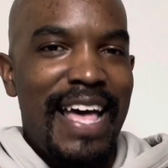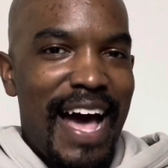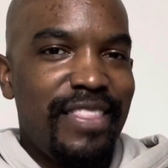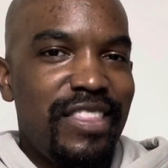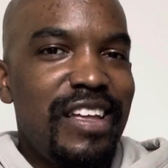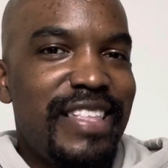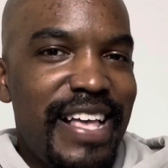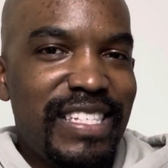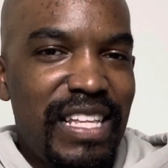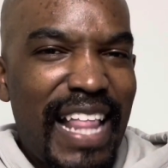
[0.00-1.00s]
I think
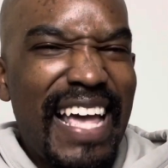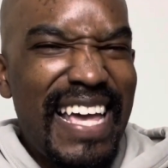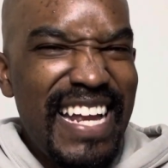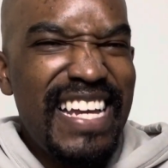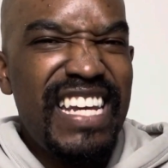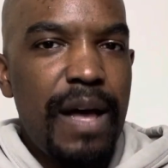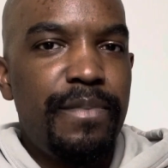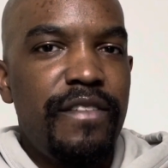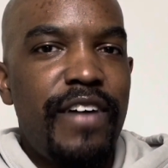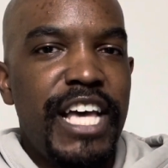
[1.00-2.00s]
that's like
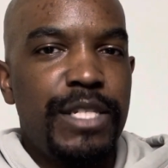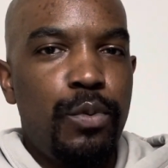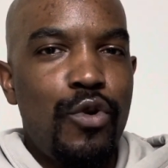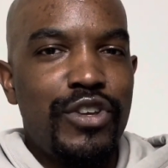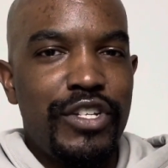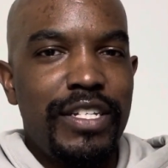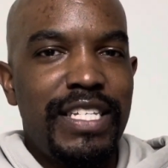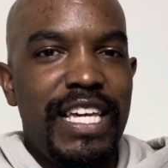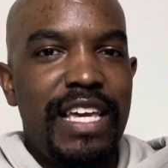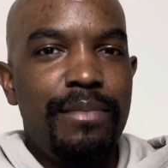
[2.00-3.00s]
in-depth advice Porsha and her
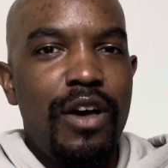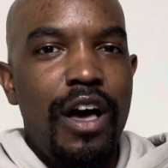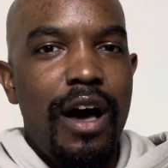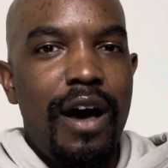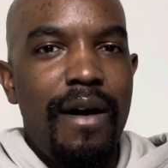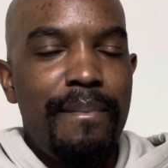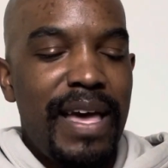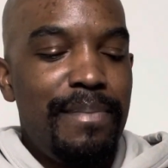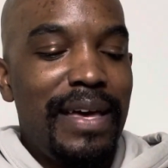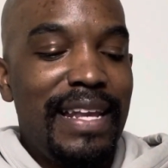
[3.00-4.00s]
team
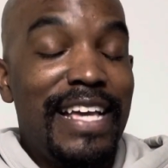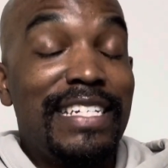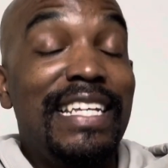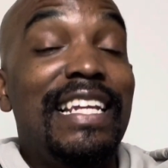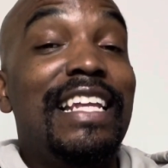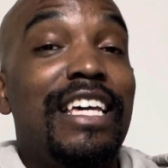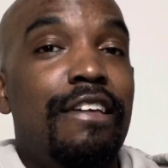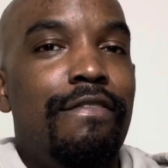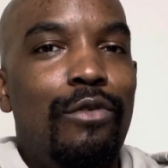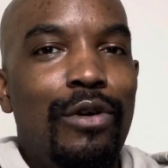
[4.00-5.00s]
may be allegedly
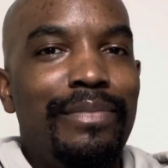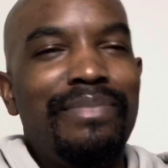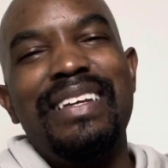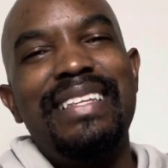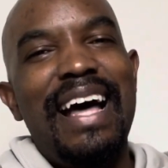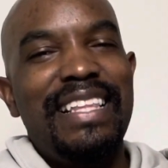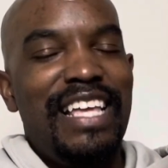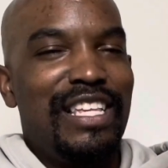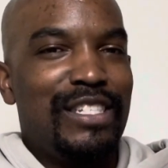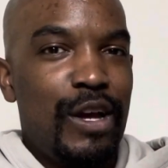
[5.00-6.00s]
looking for. Not
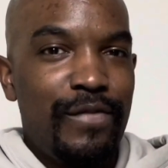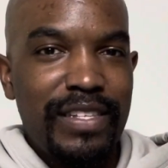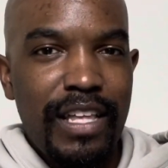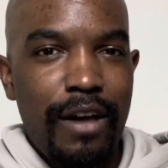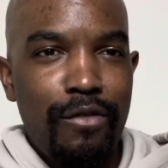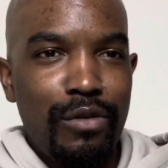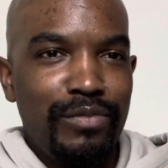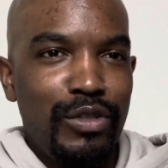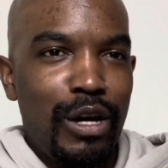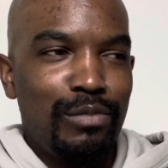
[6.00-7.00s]
that surface level,
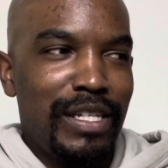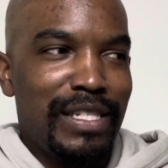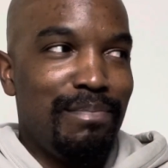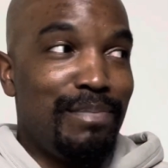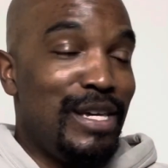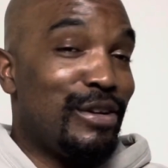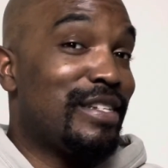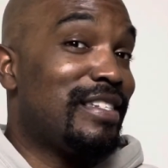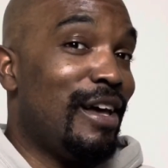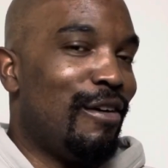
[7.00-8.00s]
you know, just be
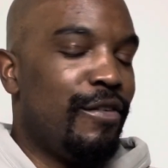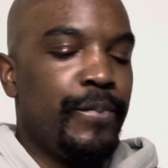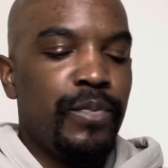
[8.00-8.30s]
yourself.